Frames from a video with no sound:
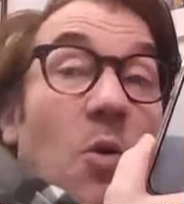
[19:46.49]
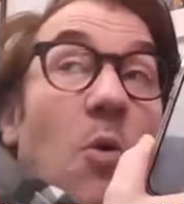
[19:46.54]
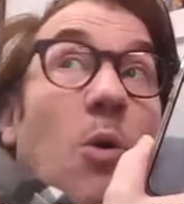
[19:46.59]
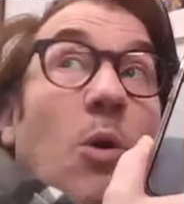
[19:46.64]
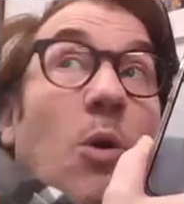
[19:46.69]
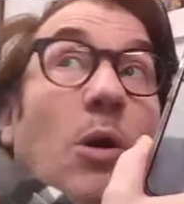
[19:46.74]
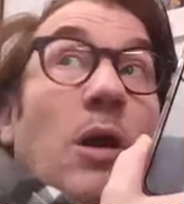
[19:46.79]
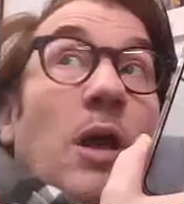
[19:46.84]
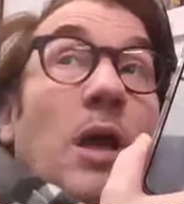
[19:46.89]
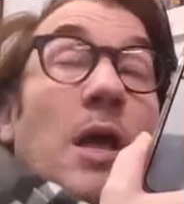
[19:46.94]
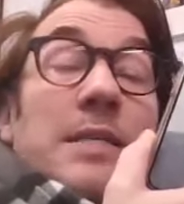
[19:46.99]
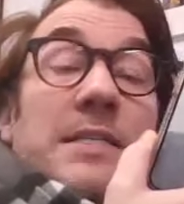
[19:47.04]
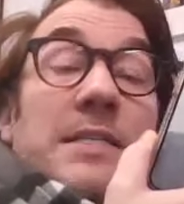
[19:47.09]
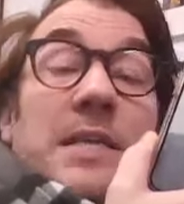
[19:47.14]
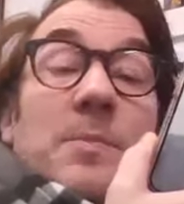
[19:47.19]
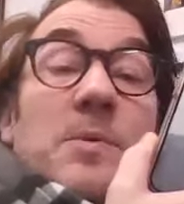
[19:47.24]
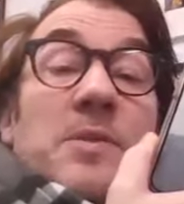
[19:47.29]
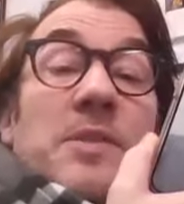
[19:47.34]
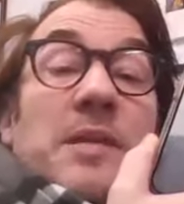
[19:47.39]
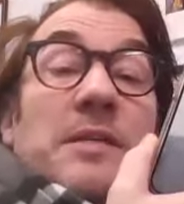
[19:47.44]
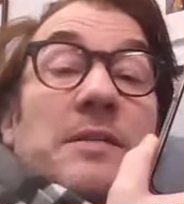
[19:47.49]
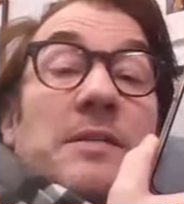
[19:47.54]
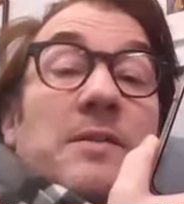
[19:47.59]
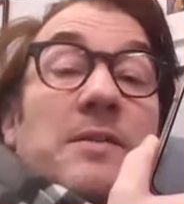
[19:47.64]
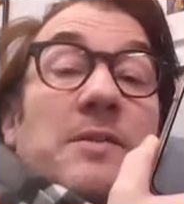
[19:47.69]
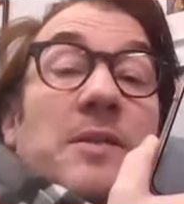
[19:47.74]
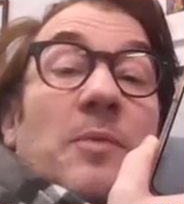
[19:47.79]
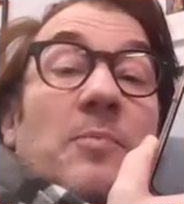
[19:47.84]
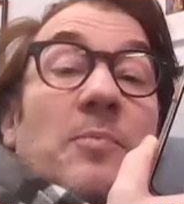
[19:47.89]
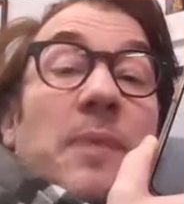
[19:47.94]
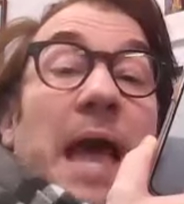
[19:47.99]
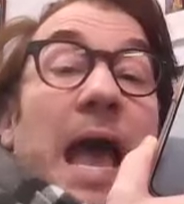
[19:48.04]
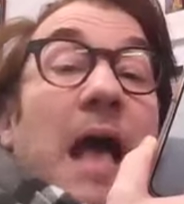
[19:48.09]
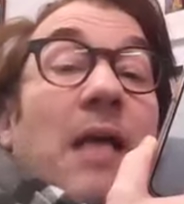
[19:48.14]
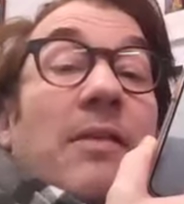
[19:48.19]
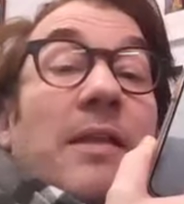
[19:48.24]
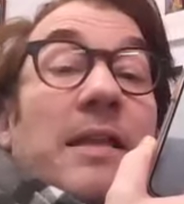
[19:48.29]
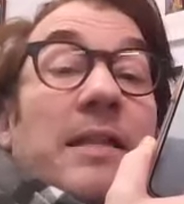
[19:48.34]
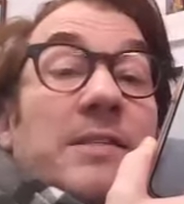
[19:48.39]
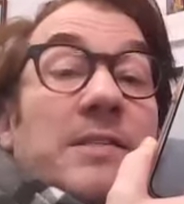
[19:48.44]
or some of the
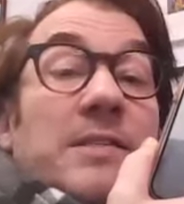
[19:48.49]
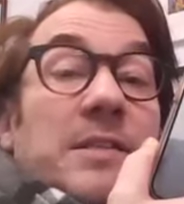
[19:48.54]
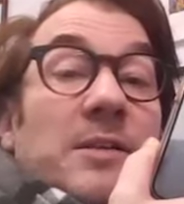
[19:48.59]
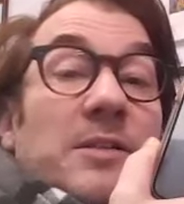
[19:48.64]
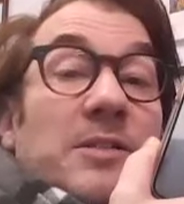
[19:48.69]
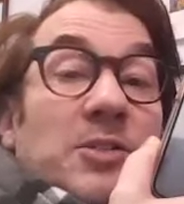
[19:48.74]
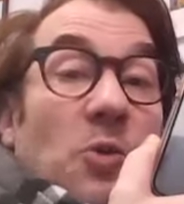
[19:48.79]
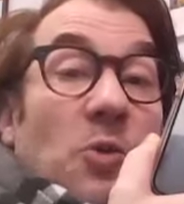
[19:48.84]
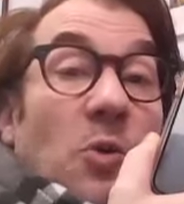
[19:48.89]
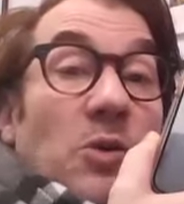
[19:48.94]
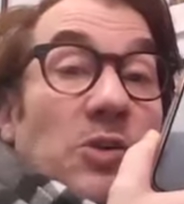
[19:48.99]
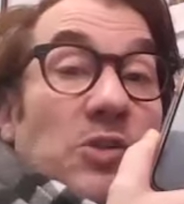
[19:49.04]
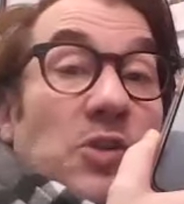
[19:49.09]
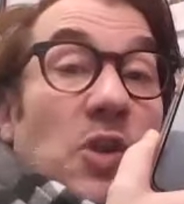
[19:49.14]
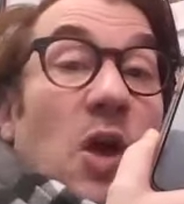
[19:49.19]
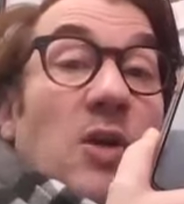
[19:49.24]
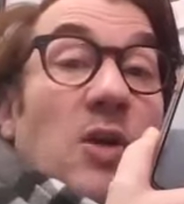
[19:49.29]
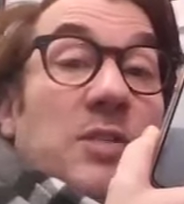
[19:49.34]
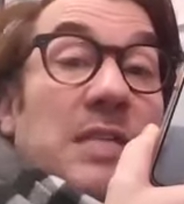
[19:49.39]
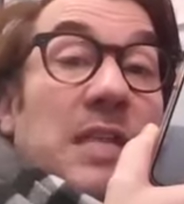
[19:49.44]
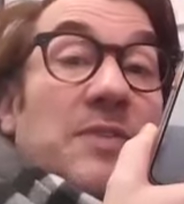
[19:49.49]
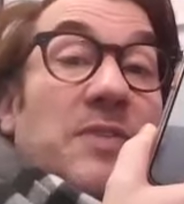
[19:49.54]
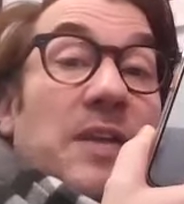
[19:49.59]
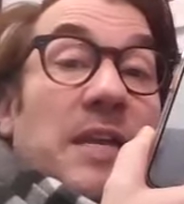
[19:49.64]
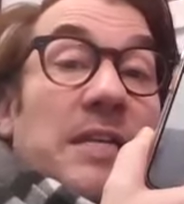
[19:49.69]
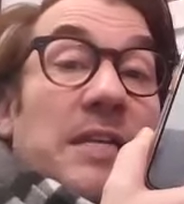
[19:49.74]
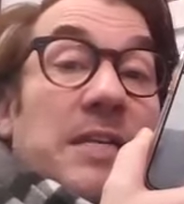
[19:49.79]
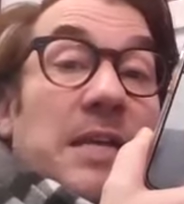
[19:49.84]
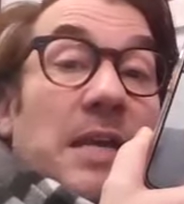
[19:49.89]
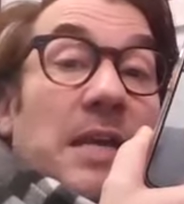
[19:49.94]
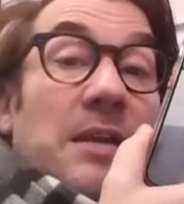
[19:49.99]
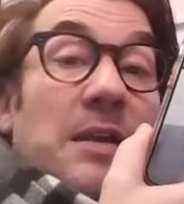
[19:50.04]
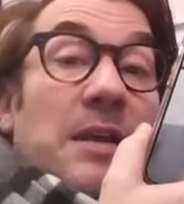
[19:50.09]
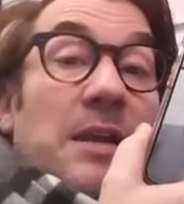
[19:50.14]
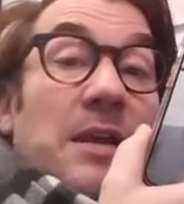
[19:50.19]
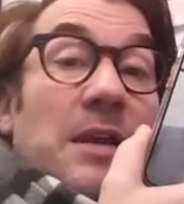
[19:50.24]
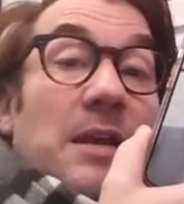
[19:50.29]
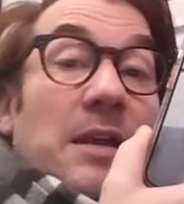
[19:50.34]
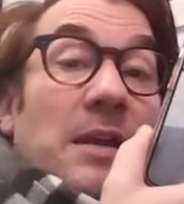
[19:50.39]
ballads, the torch songs that they did.